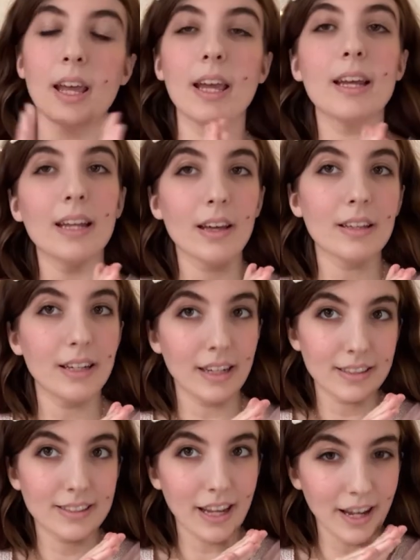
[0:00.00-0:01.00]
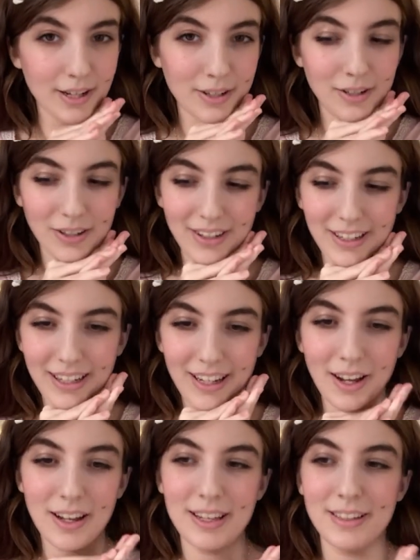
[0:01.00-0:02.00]
And now the next category
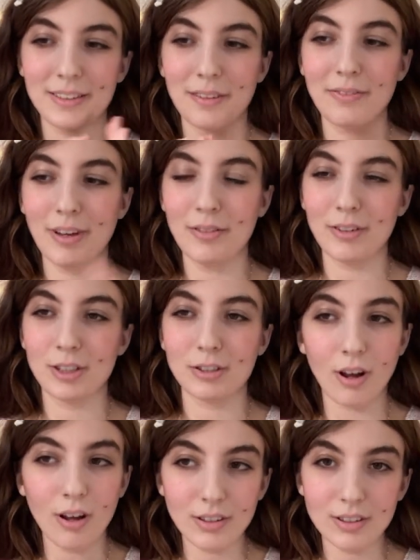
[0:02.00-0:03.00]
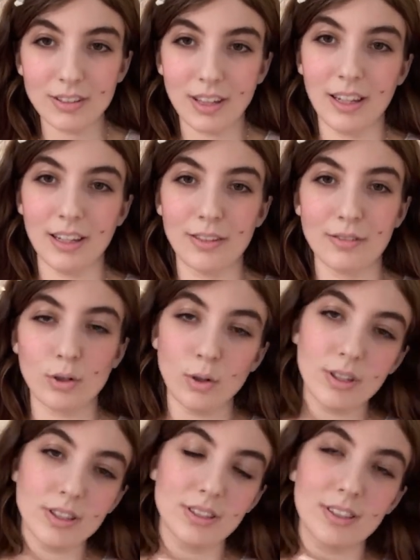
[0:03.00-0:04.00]
is favorite dolls, and of
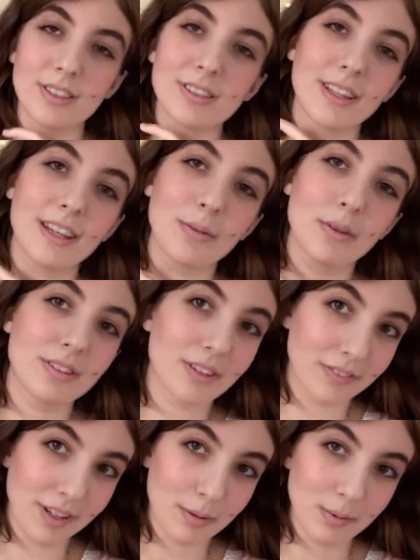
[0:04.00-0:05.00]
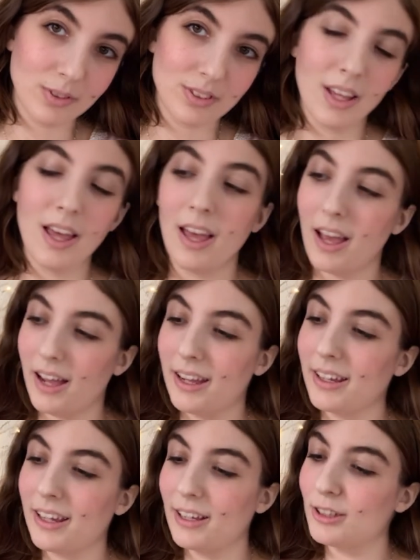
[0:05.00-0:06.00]
course, just like with stuffed animals, I
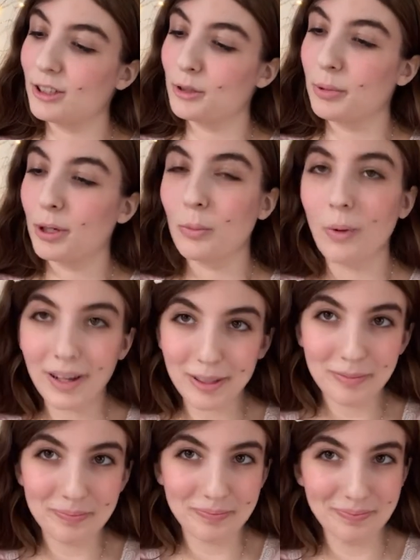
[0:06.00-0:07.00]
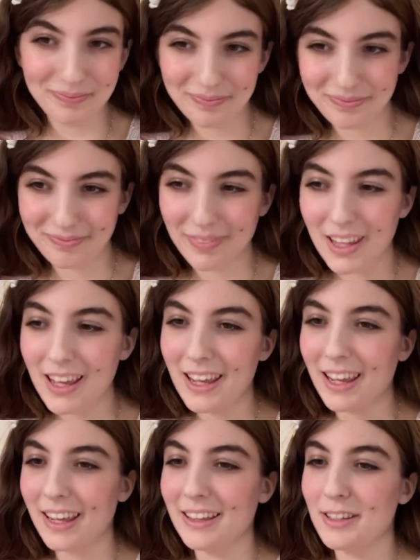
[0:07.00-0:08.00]
can't just pick one.
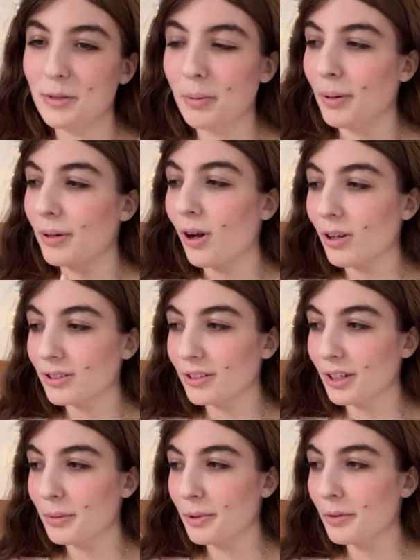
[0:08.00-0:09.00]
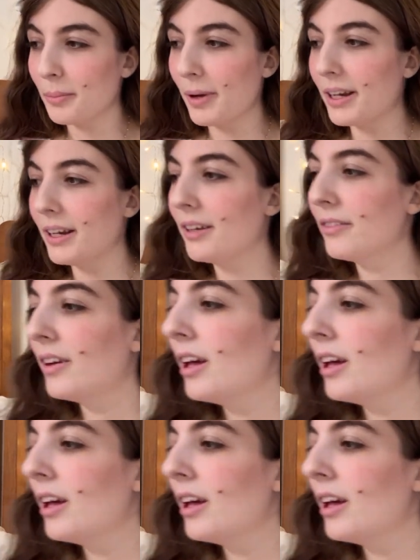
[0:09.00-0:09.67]
And these are probably also going to be repetitive,